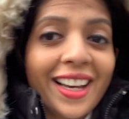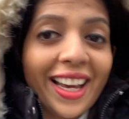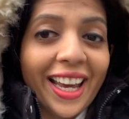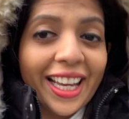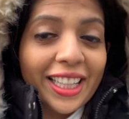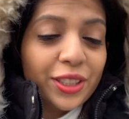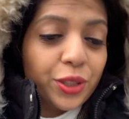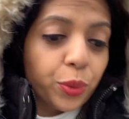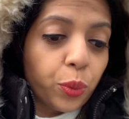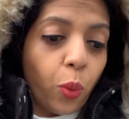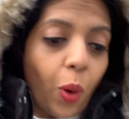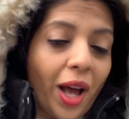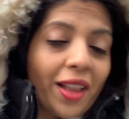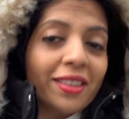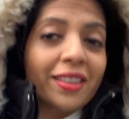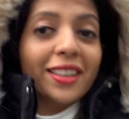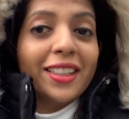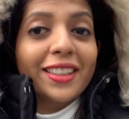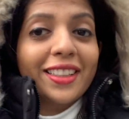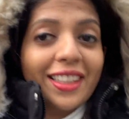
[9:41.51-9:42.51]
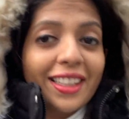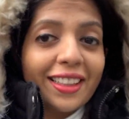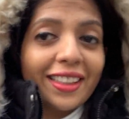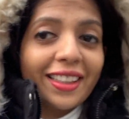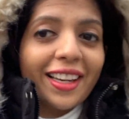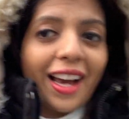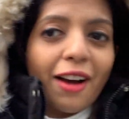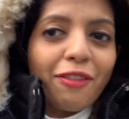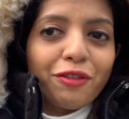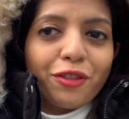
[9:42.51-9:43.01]
It's 1:30 in
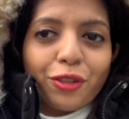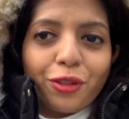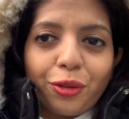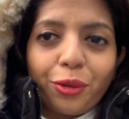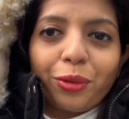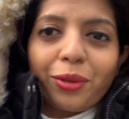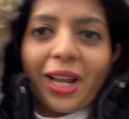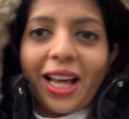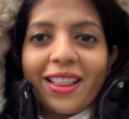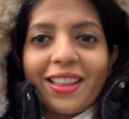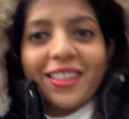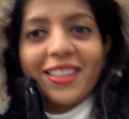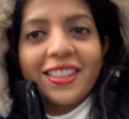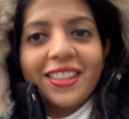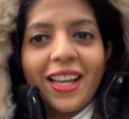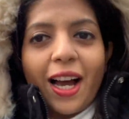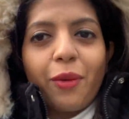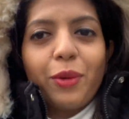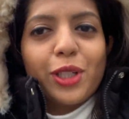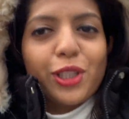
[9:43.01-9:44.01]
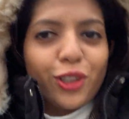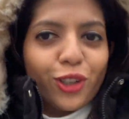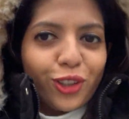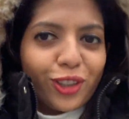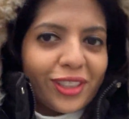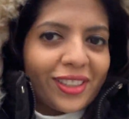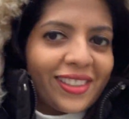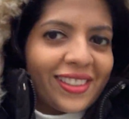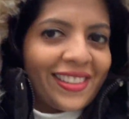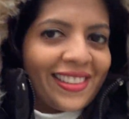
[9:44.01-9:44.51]
the afternoon and this is how it
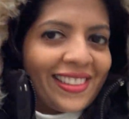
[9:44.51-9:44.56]
looks.